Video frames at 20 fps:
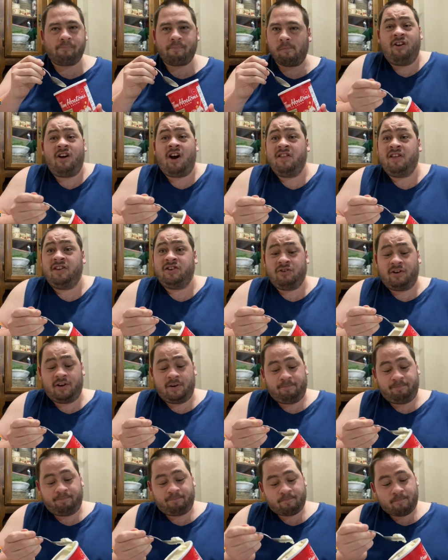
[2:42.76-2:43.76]
how they do
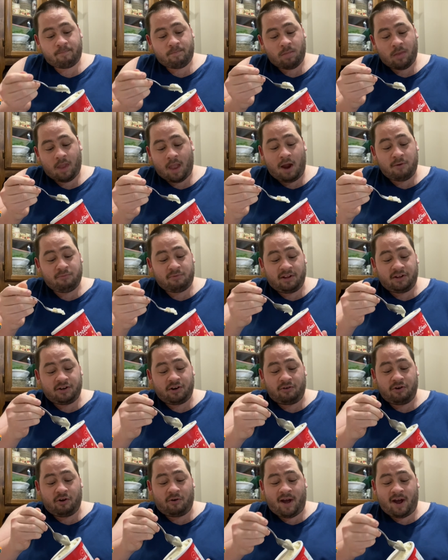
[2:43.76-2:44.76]
it. I really
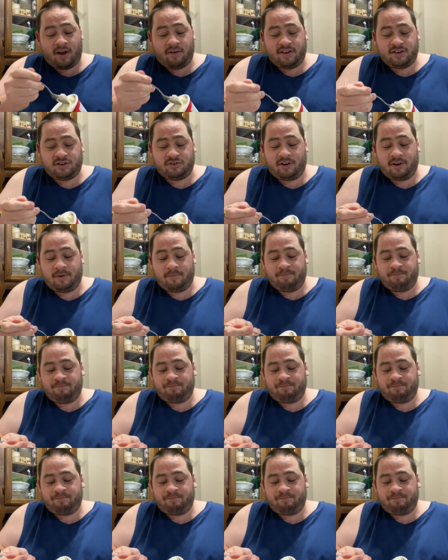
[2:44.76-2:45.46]
don't know how they do it.